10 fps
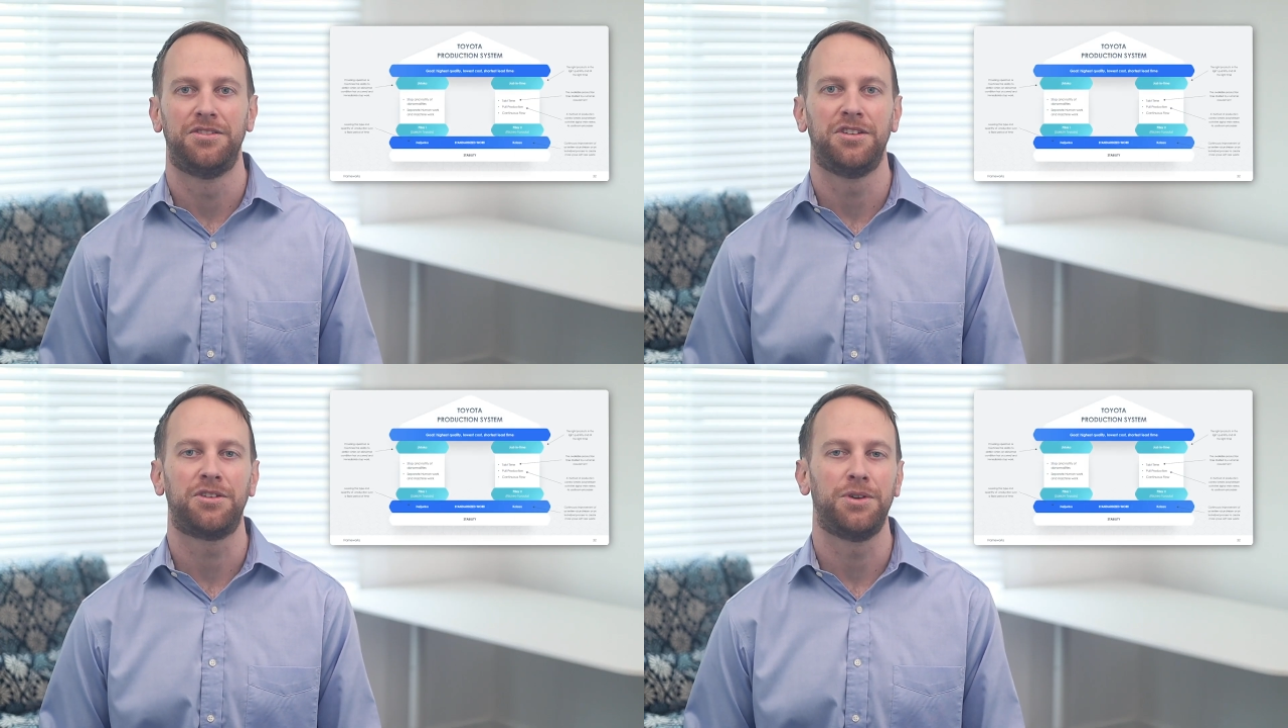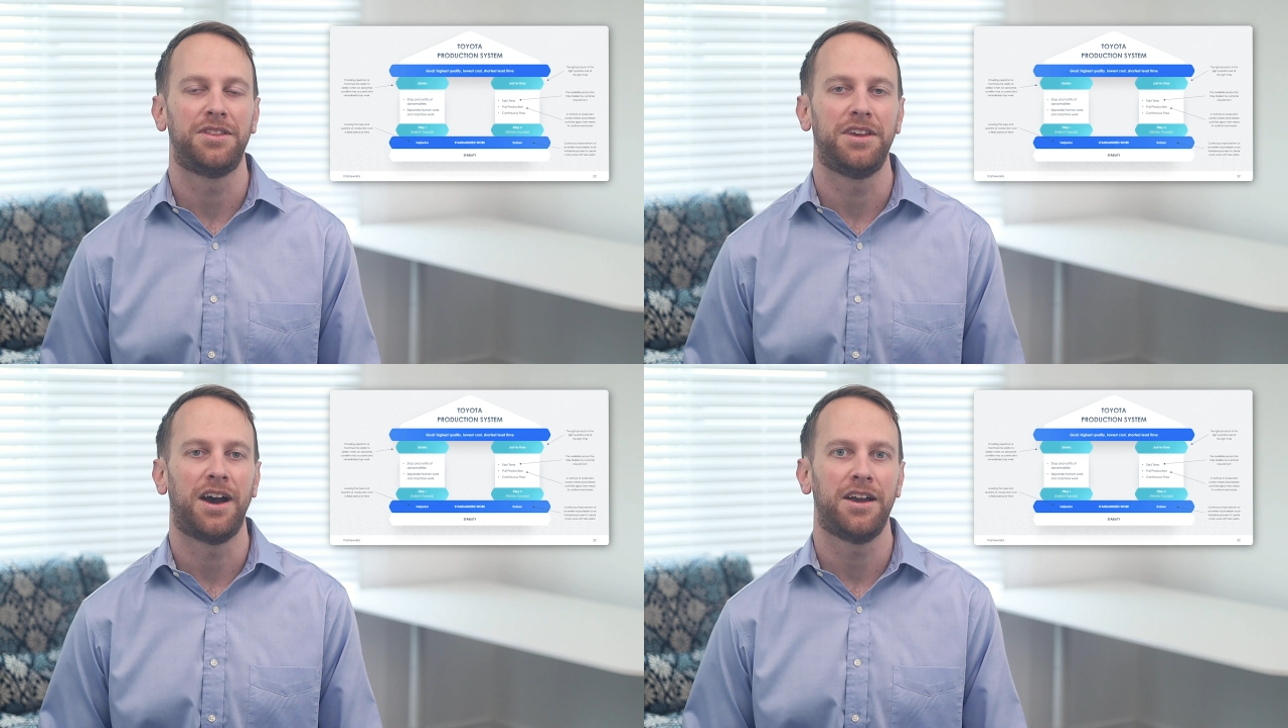is to
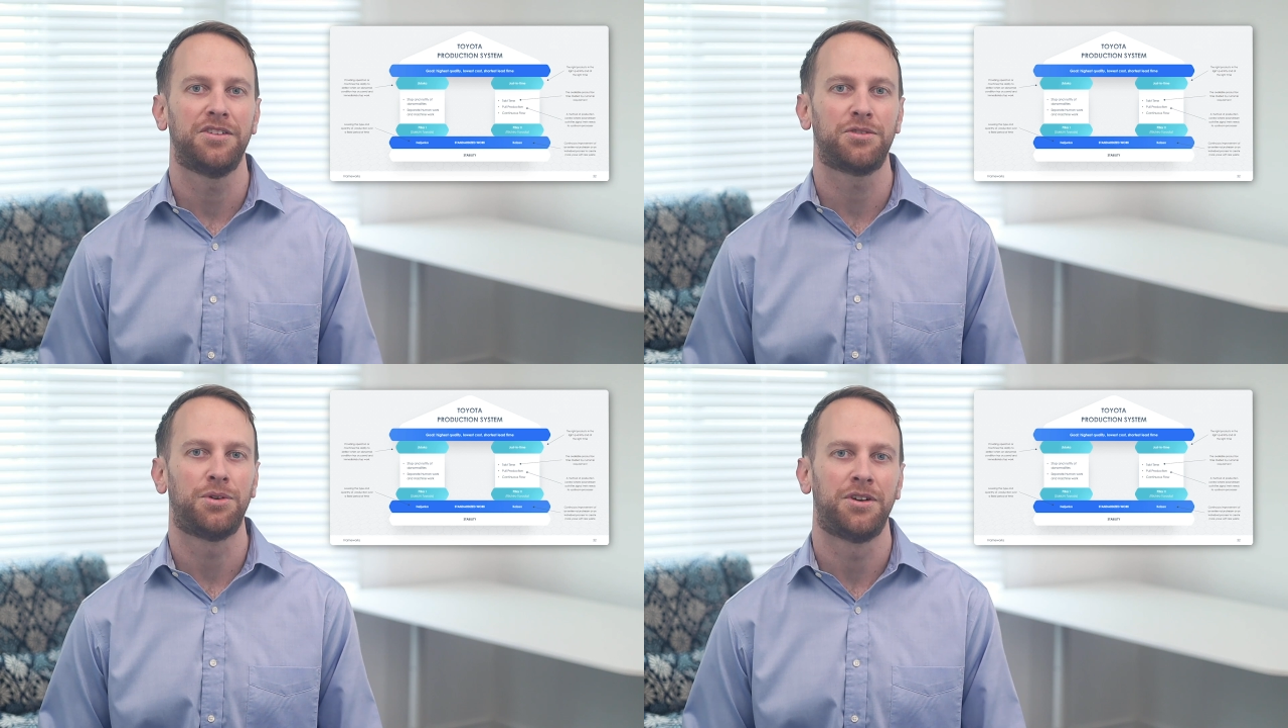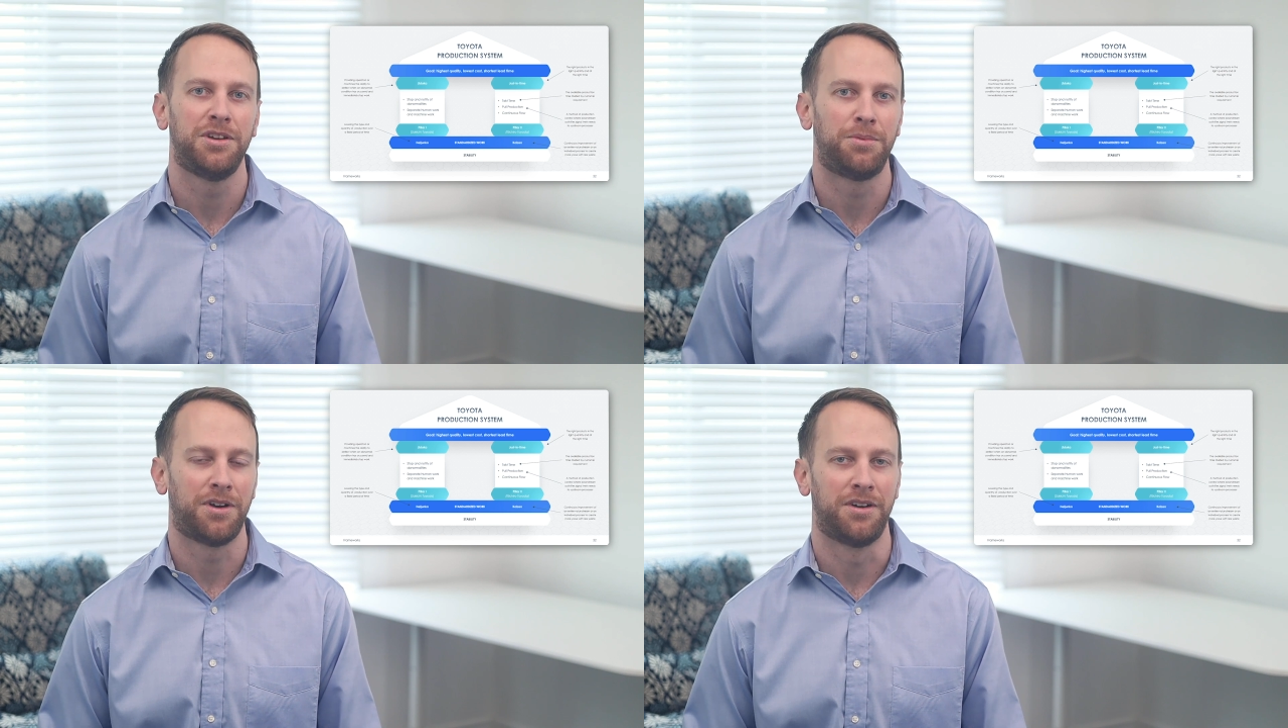create the highest
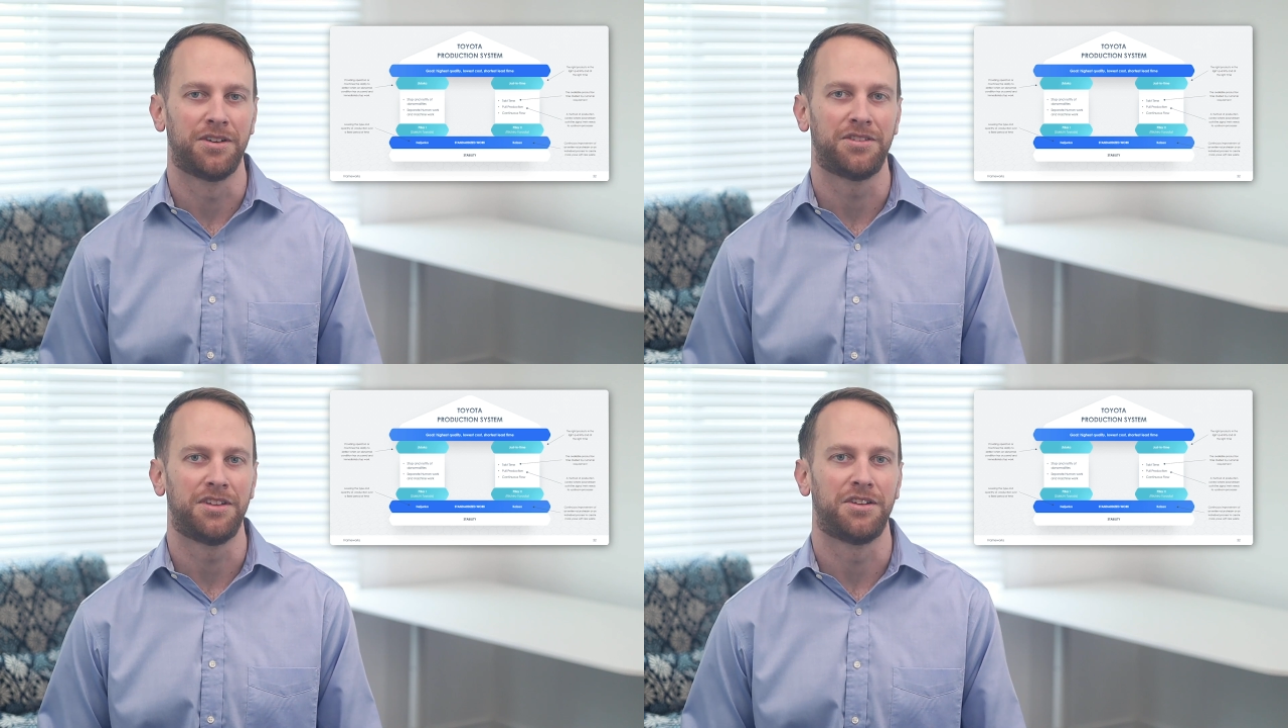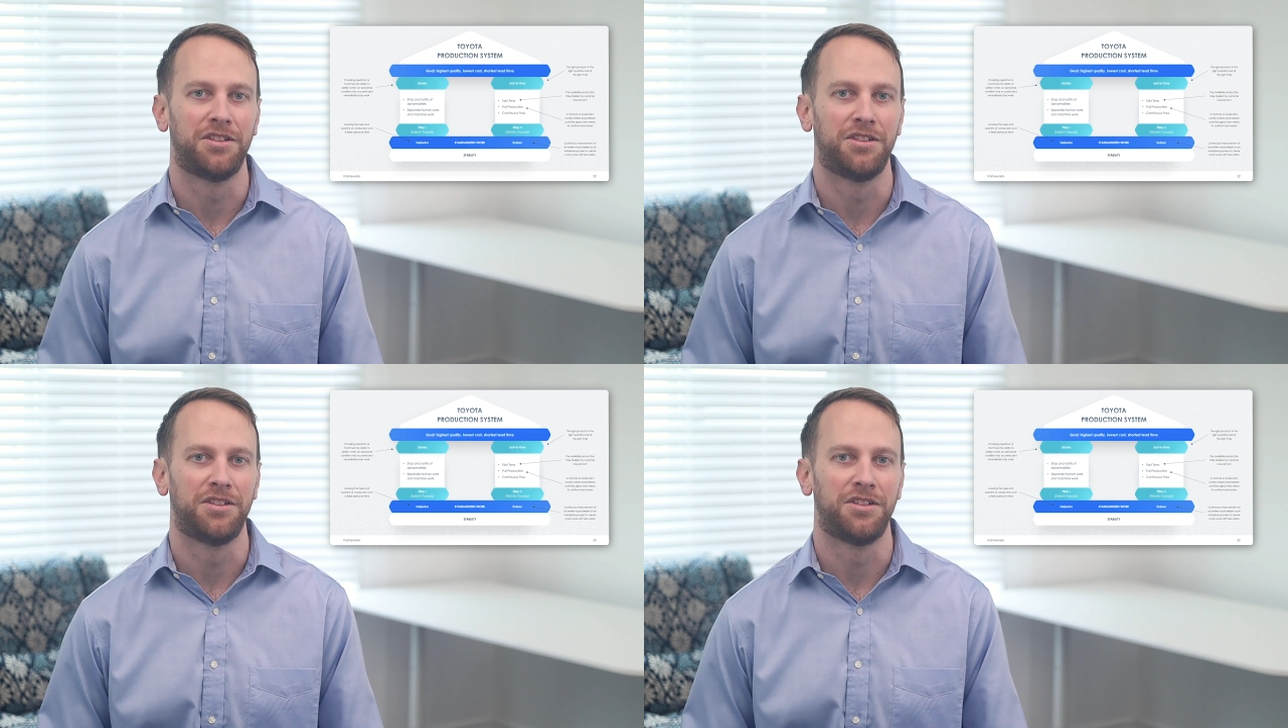quality products at the